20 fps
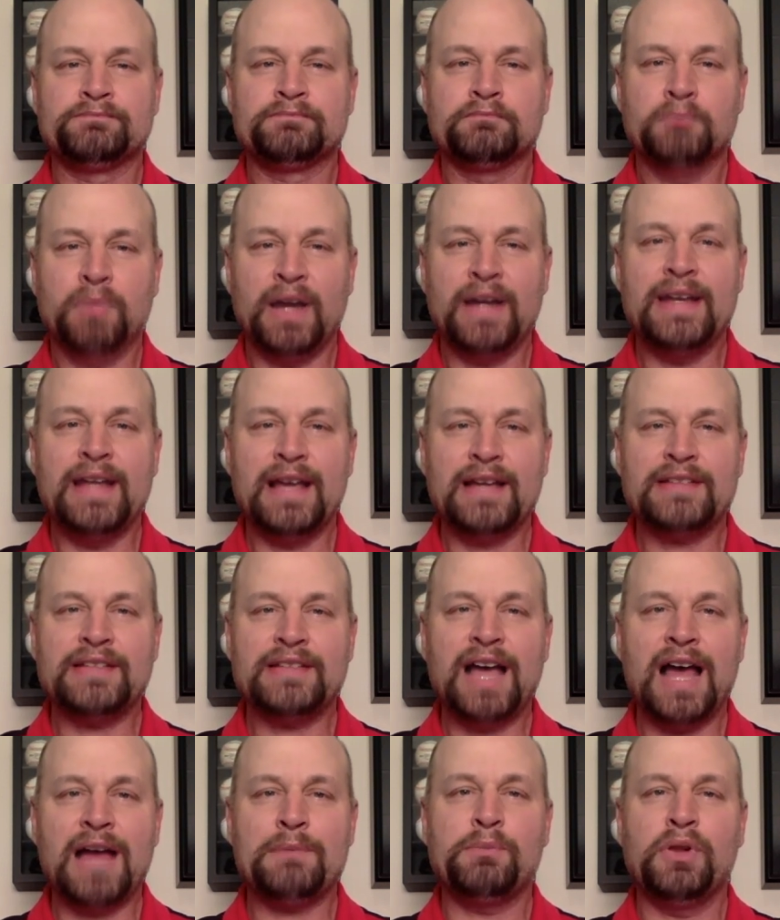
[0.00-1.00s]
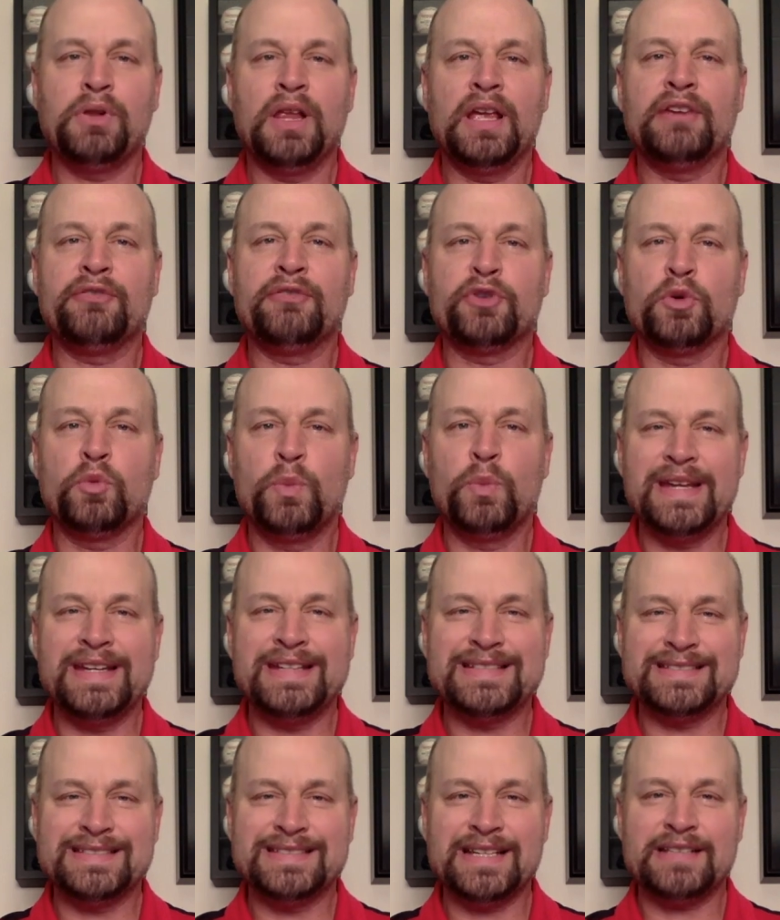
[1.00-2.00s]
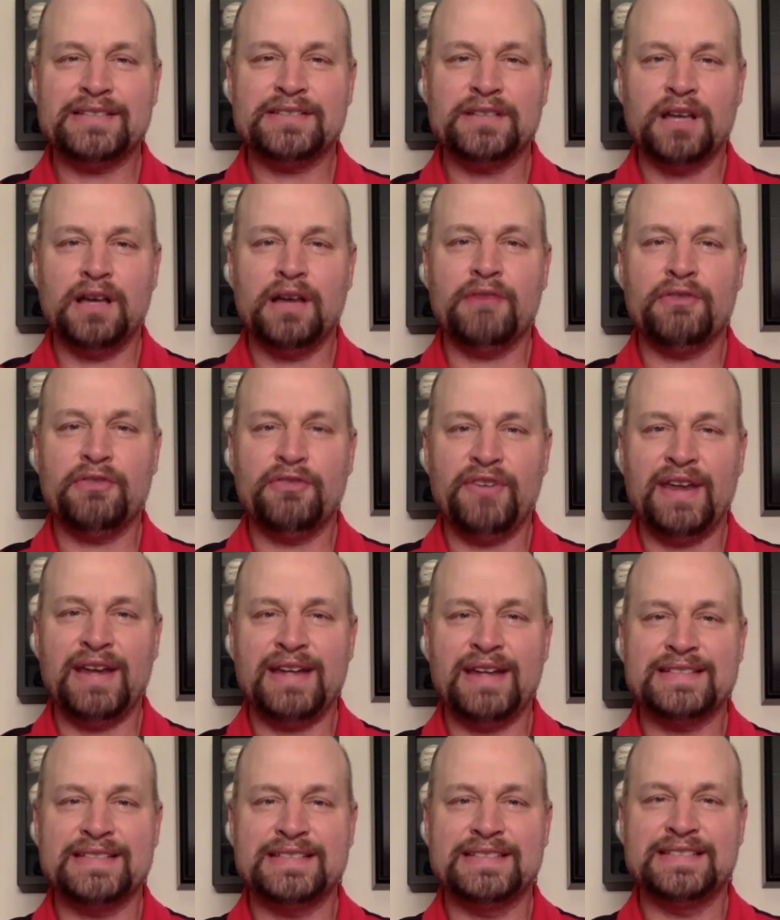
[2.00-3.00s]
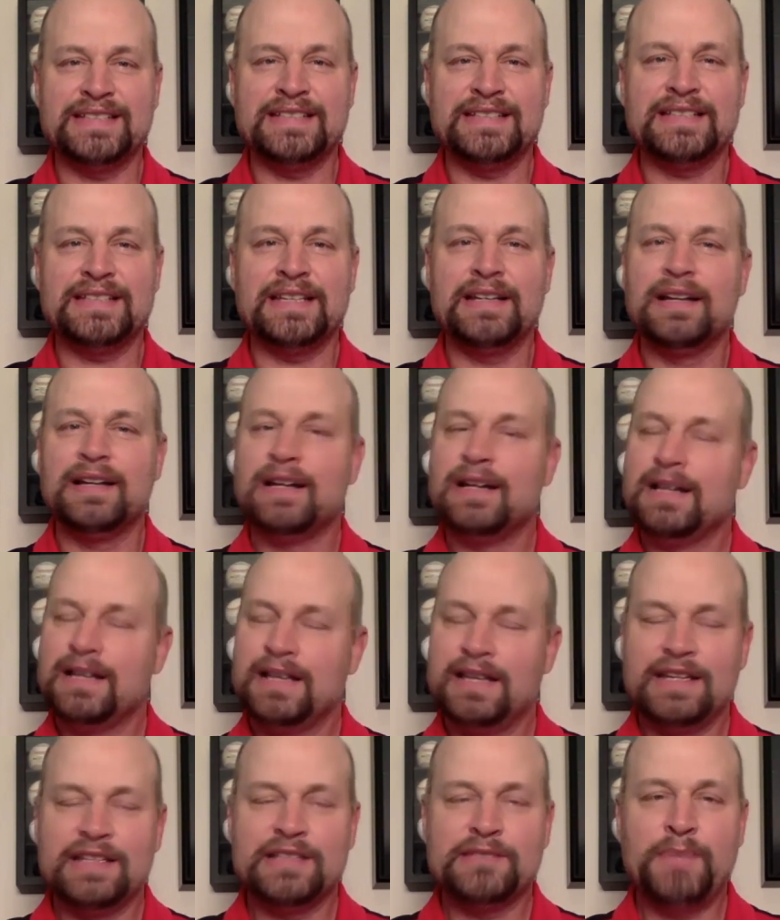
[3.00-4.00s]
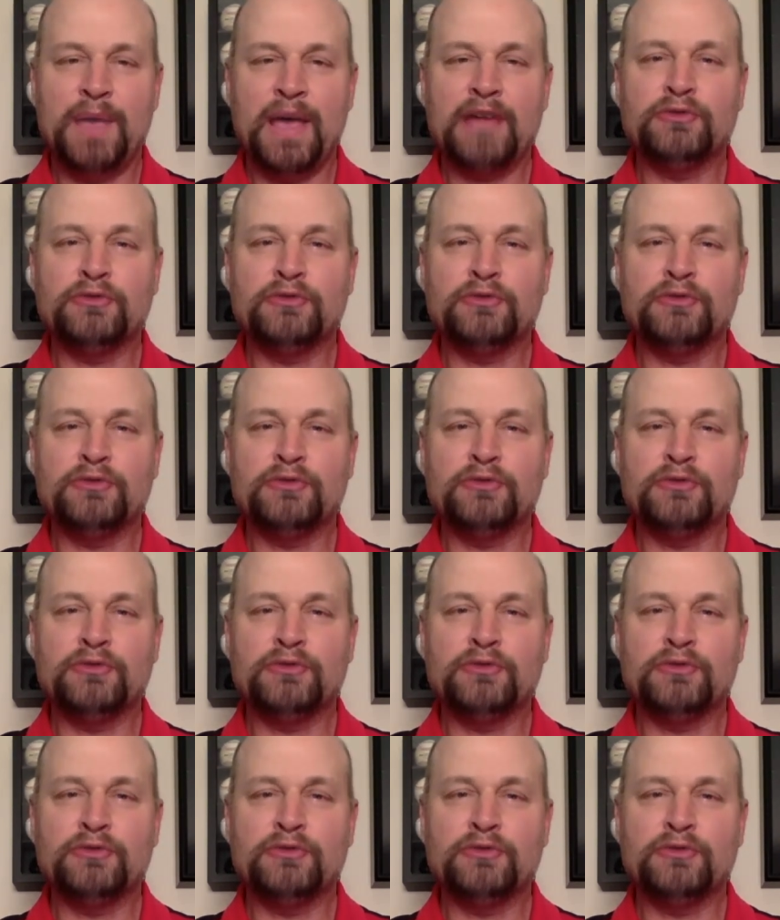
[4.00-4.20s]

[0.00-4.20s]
My next hot play for Week 6 of the fantasy season is Ben